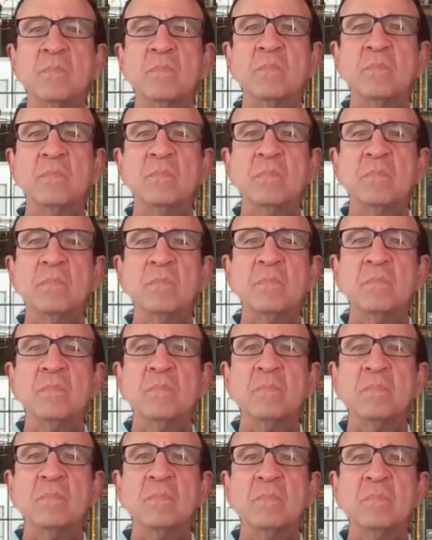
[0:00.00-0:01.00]

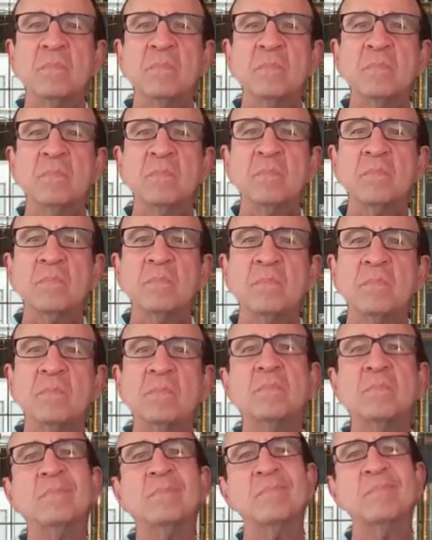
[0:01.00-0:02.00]

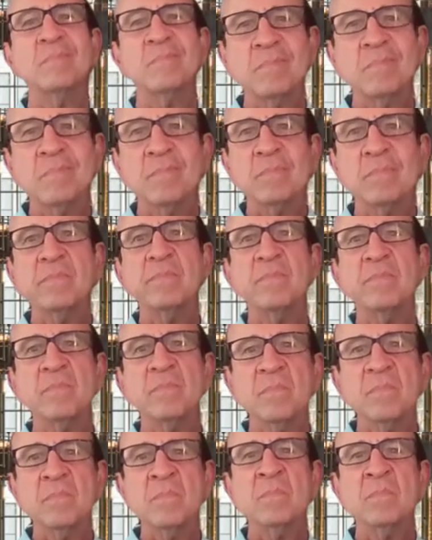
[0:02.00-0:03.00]

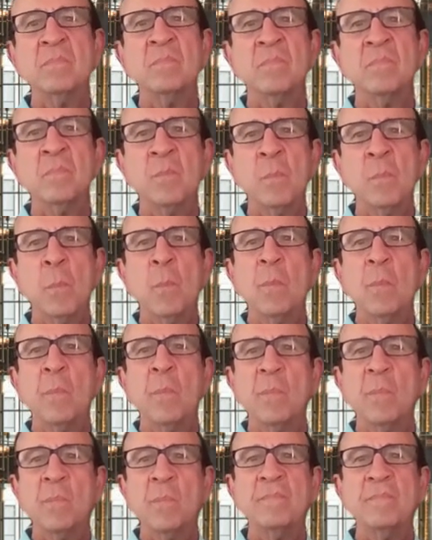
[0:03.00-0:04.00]

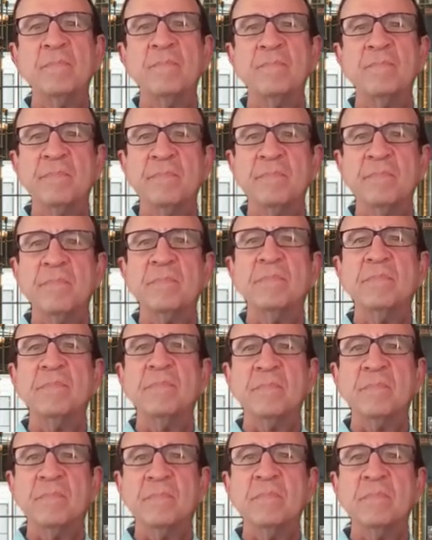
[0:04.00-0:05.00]

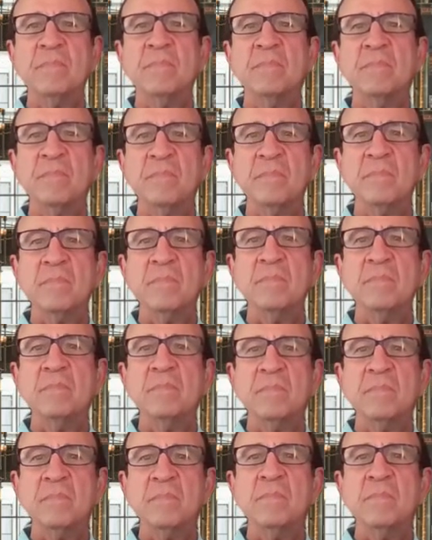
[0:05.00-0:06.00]

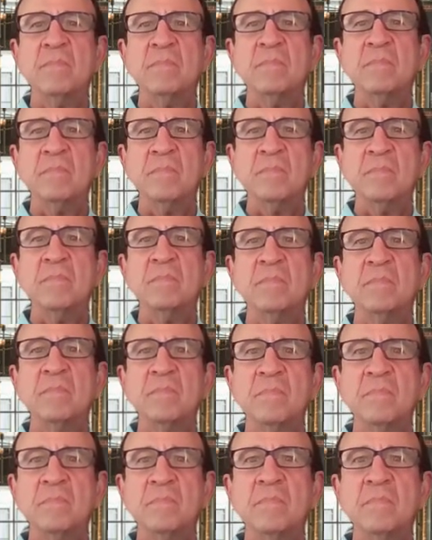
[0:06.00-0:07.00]

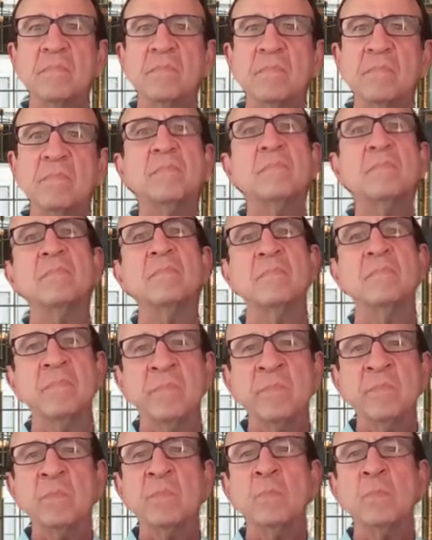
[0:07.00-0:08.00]
(silent)